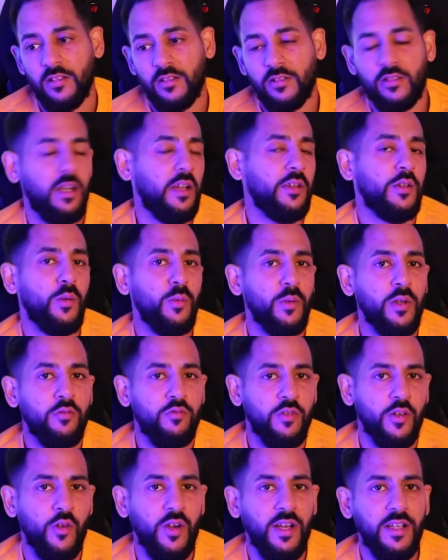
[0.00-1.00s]
So I don't want to
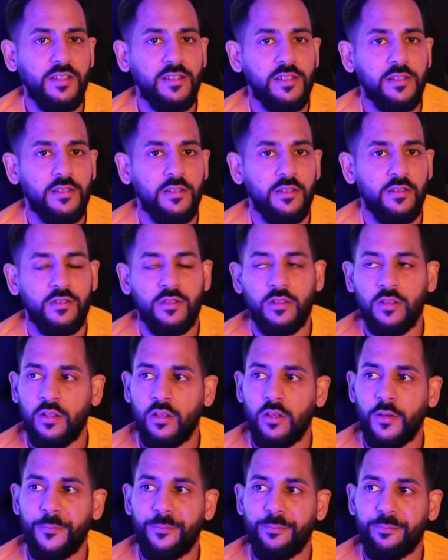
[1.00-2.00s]
regress.
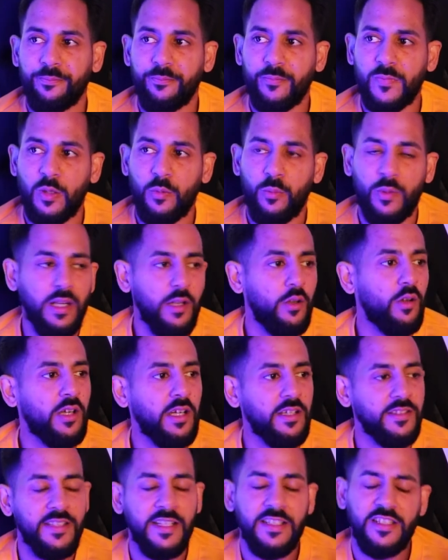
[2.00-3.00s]
So when I look
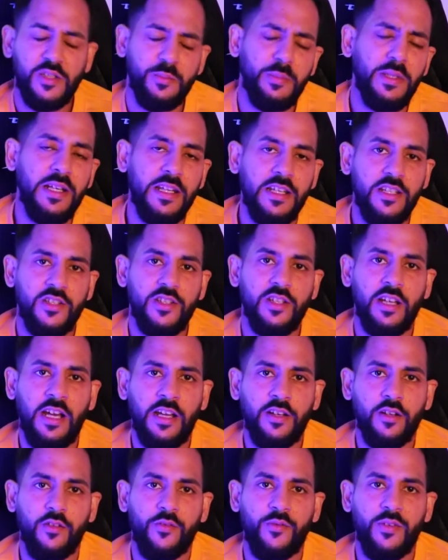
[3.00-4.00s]
at, say, spinach,
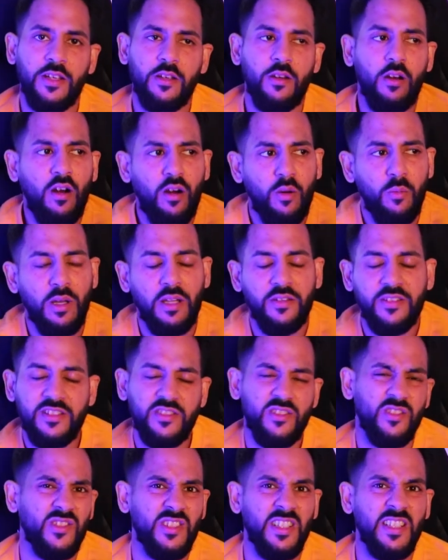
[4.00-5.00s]
I don't think, oh, well, this
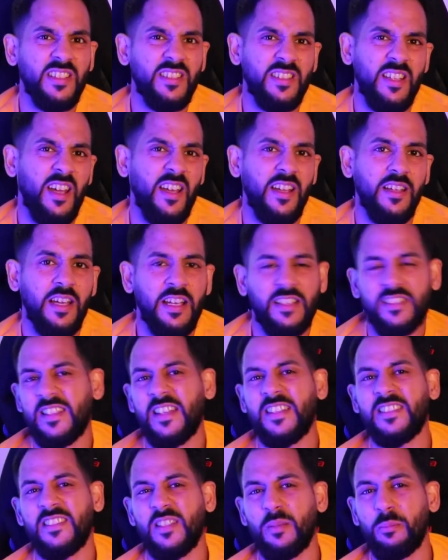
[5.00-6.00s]
doesn't taste as
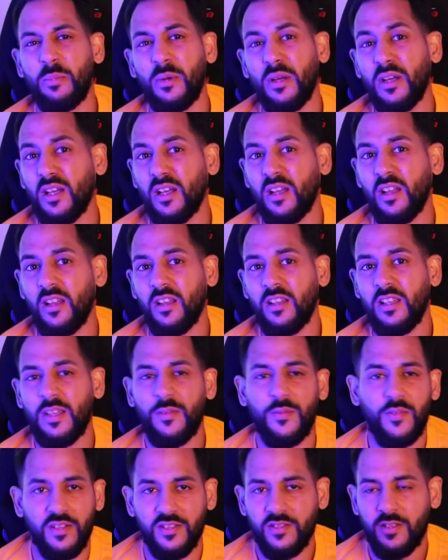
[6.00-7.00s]
nice as a burger,
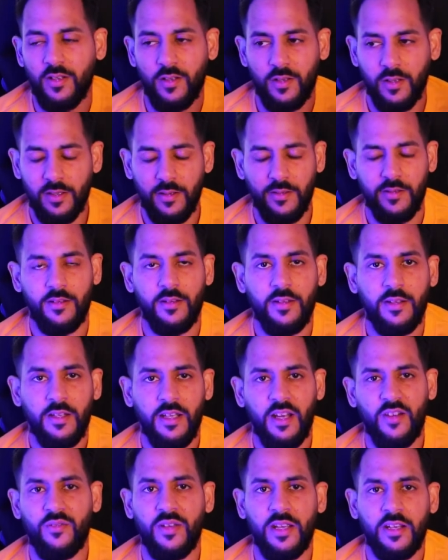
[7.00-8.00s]
even though it's not
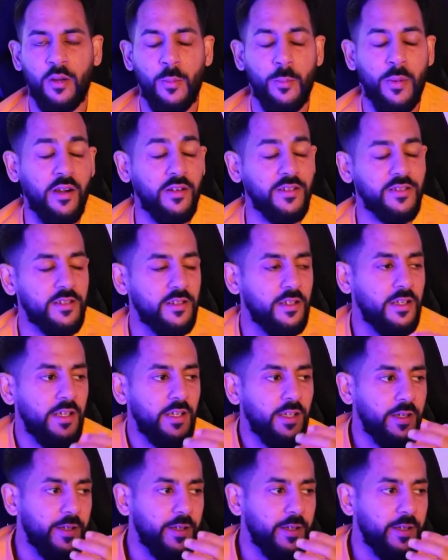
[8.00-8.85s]
a fair comparison.